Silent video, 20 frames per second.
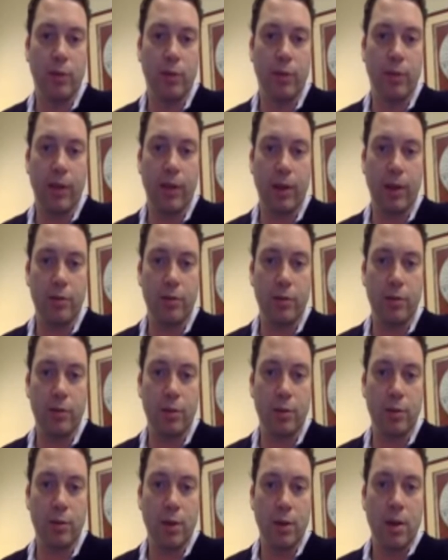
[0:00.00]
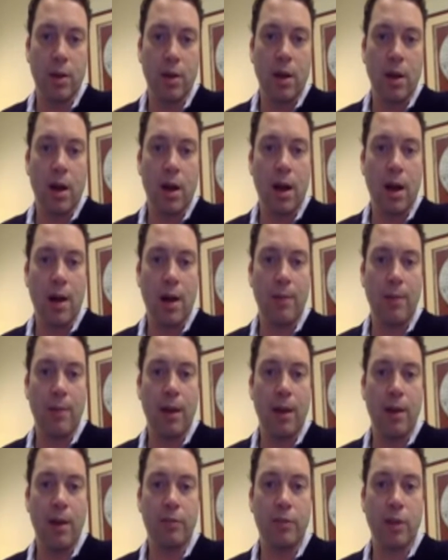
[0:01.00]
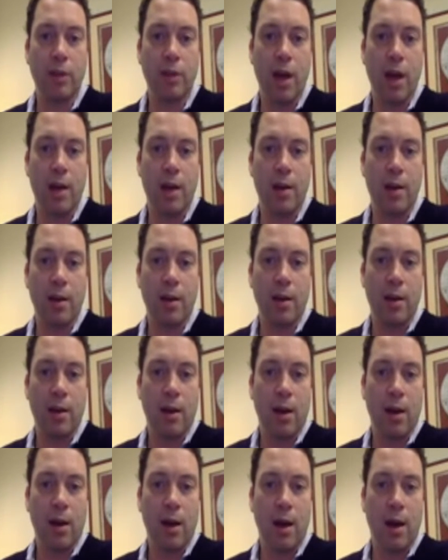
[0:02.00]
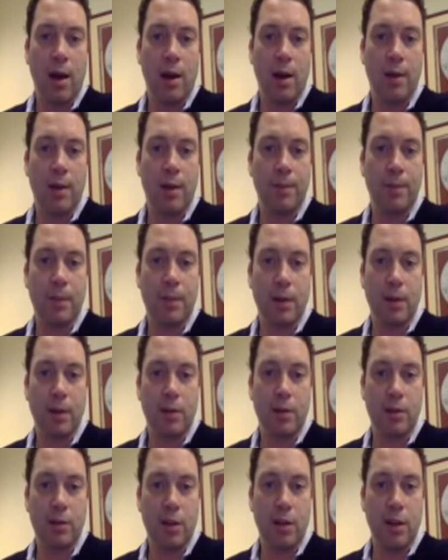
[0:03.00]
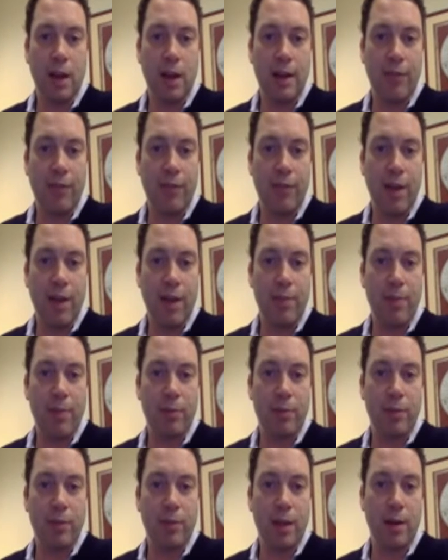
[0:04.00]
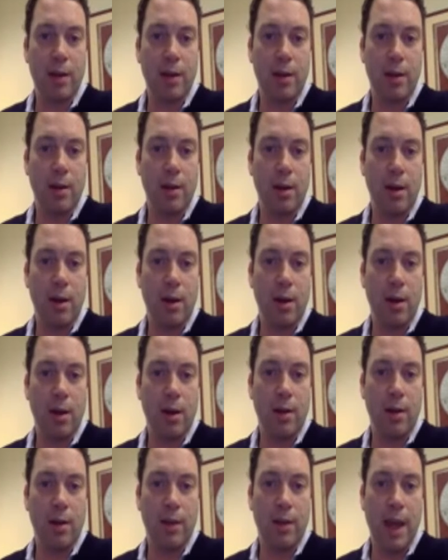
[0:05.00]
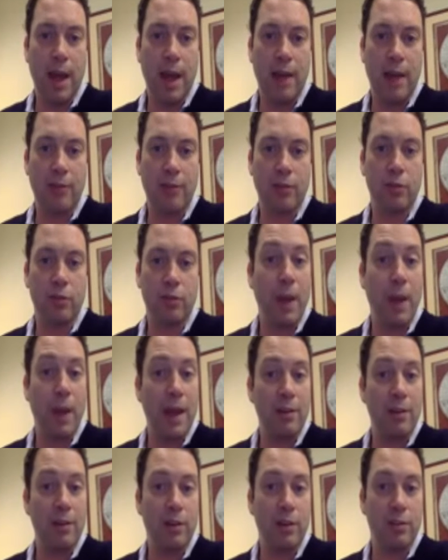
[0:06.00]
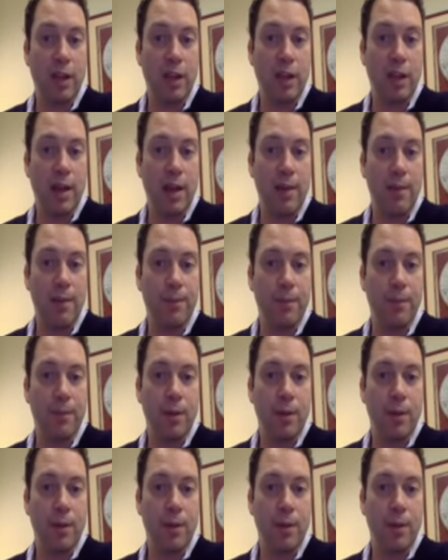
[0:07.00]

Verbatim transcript: that they go to. Um, they also got uh, a ninety-five percent on the national Spanish exam.